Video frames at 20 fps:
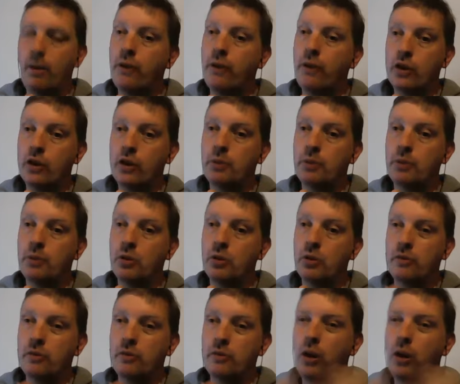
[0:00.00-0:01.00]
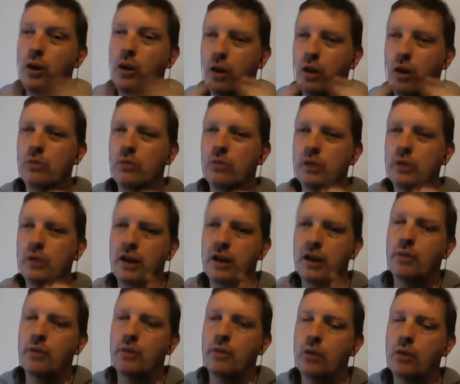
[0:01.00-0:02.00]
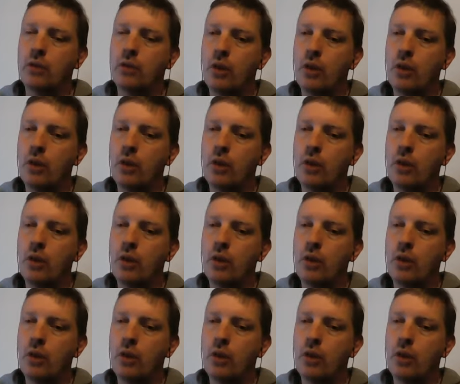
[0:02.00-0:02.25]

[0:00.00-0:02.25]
first book from a long time ago,